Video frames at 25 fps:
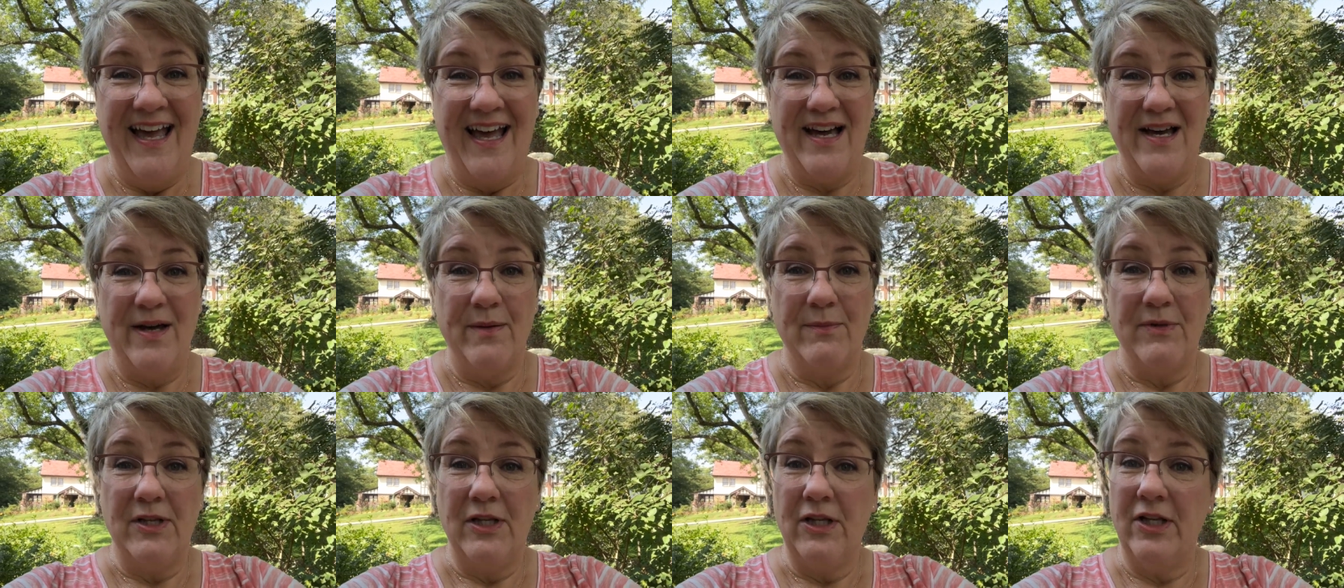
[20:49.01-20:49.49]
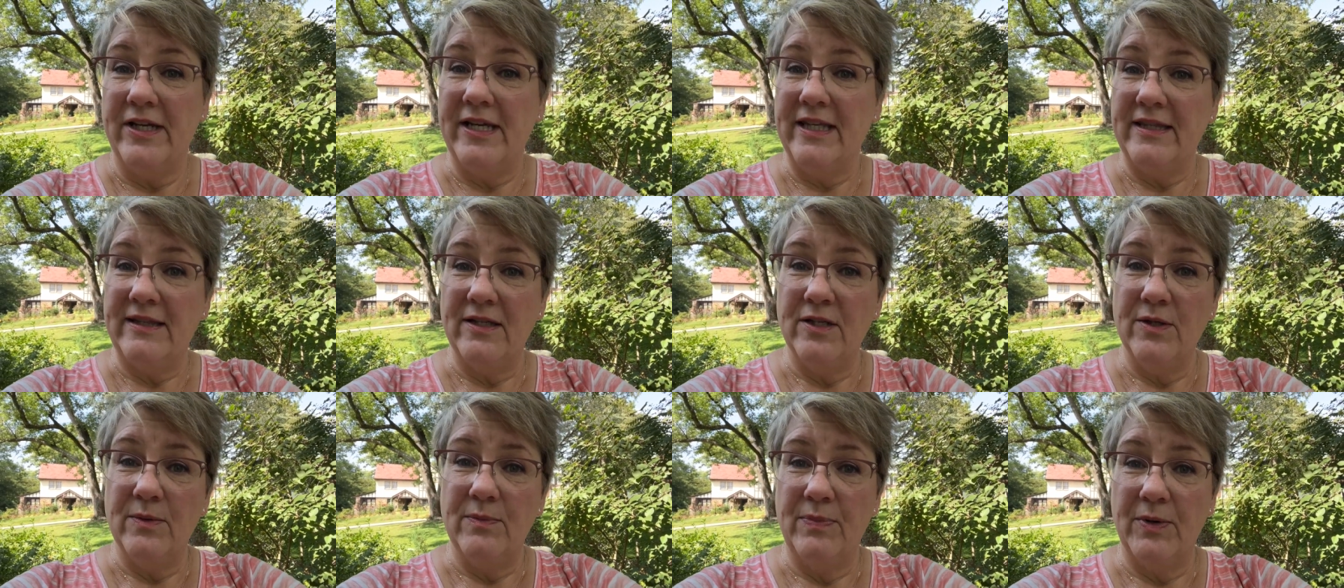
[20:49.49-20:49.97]
Um, look
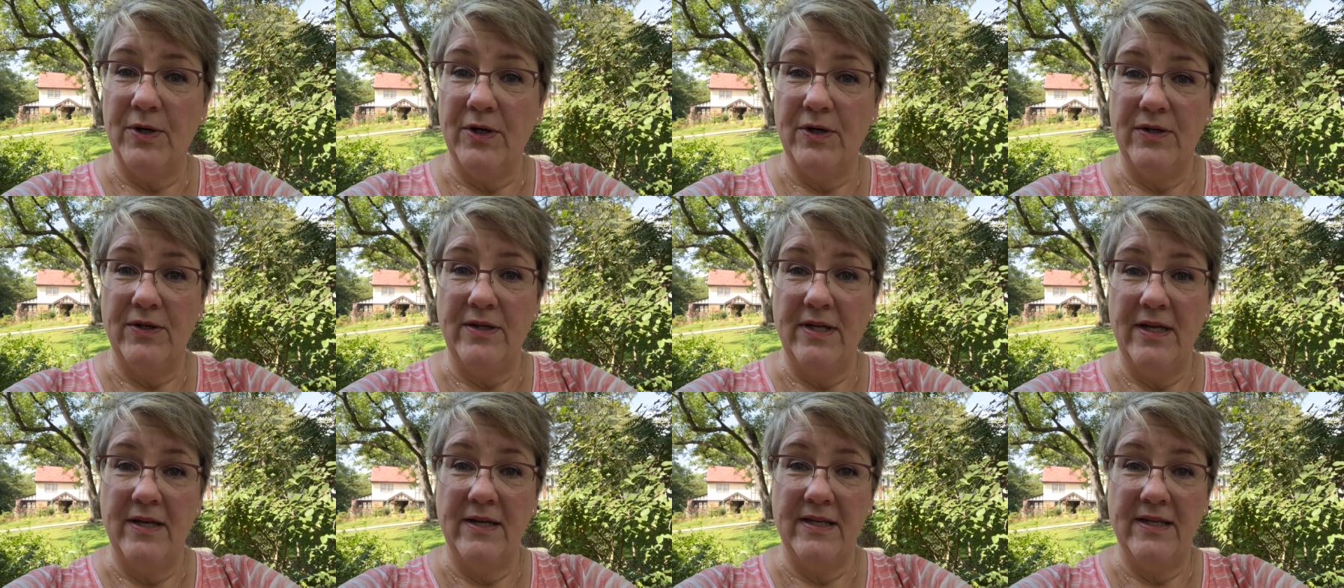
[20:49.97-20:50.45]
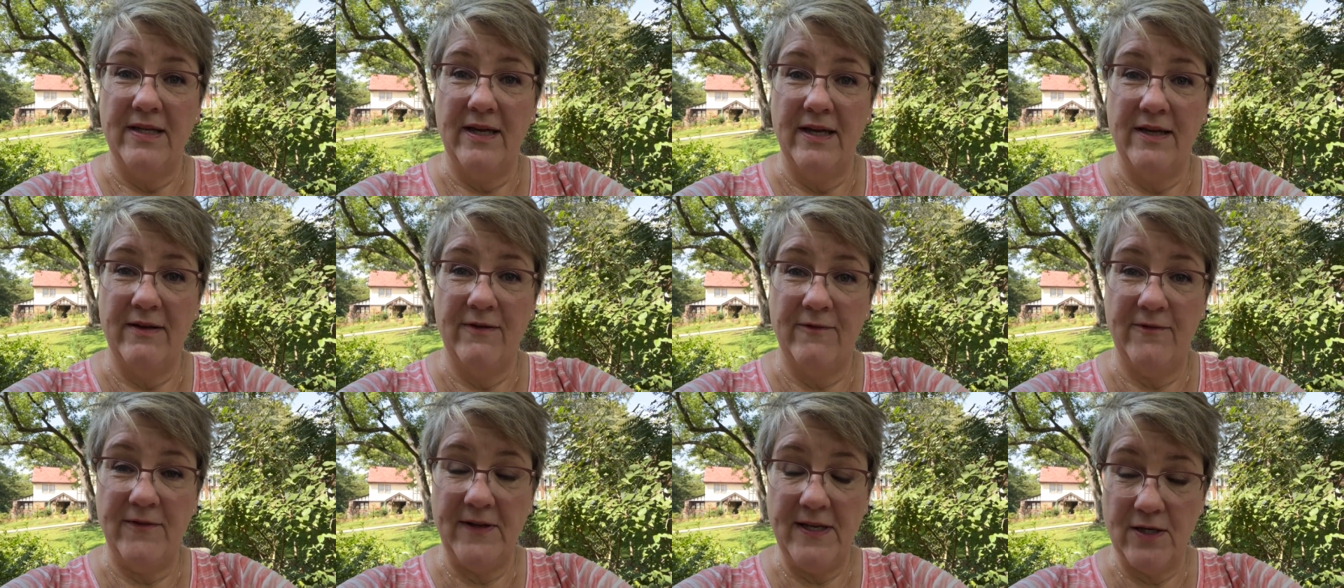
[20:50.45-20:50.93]
at their bird
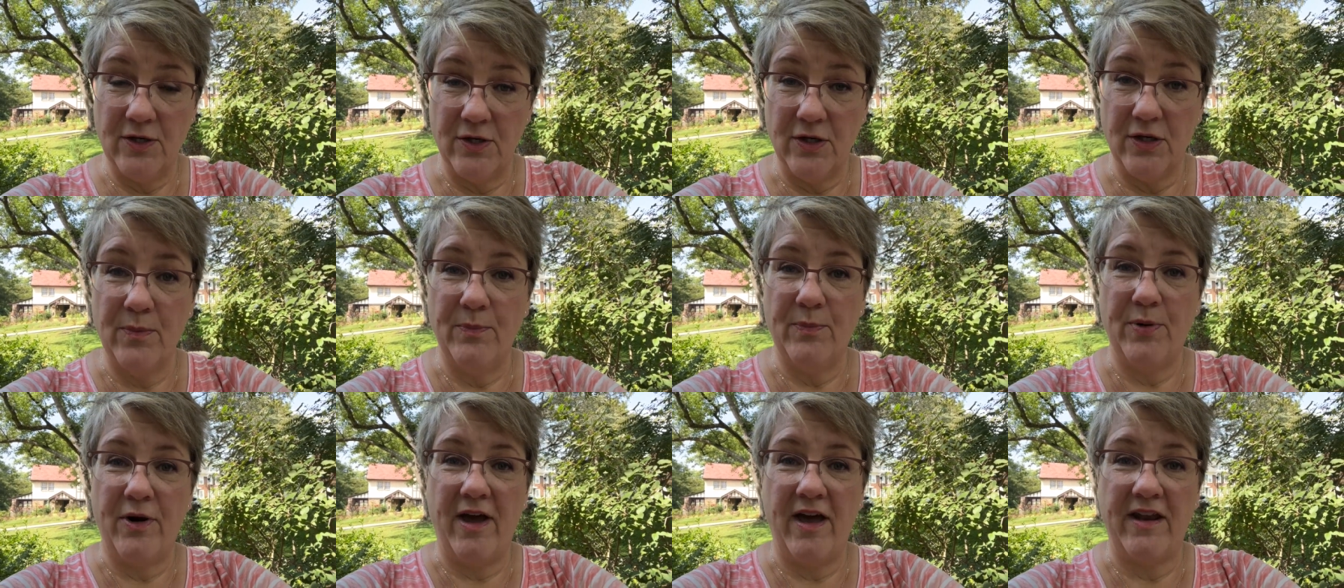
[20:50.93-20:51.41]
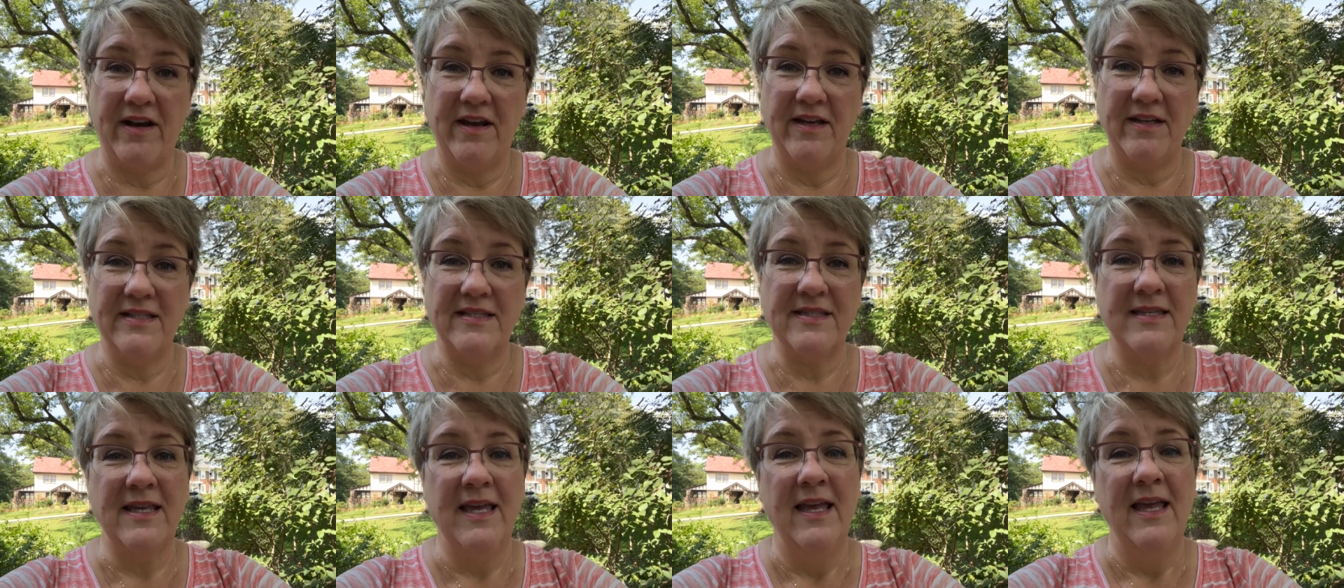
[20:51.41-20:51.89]
feeder
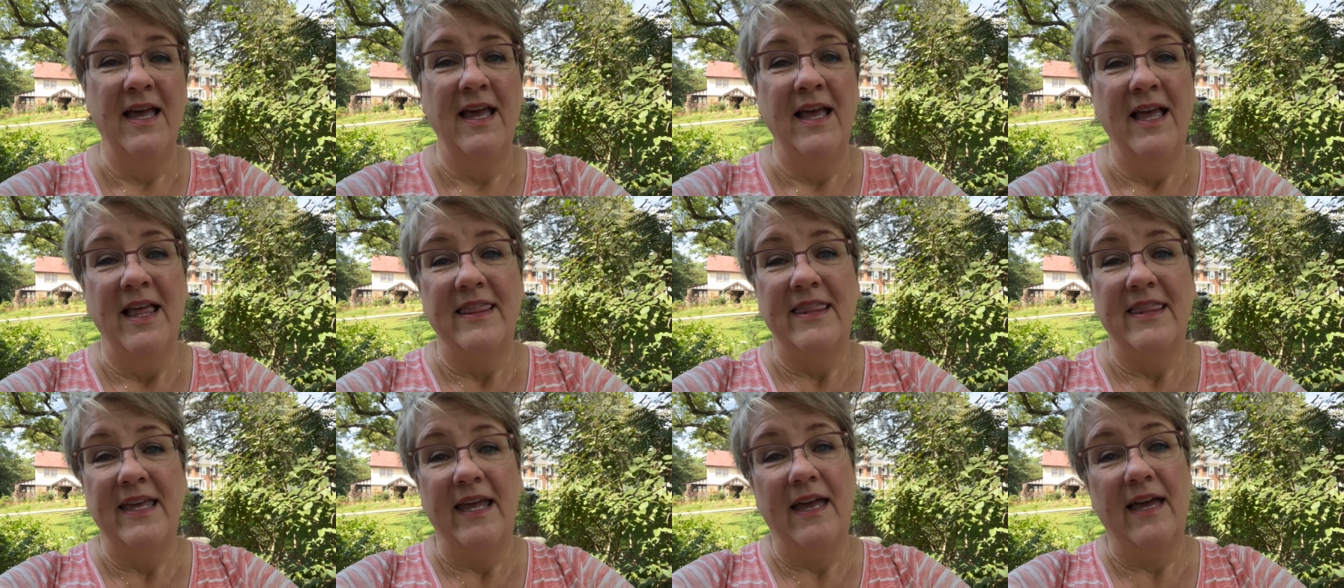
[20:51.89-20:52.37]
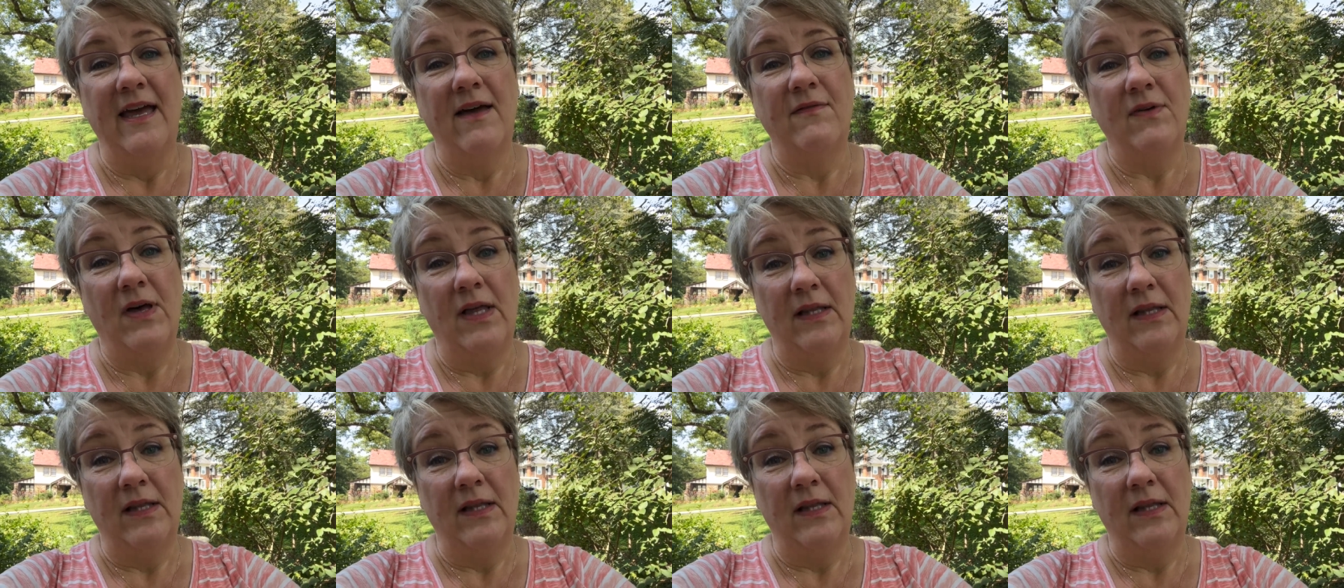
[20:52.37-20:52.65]
products. They have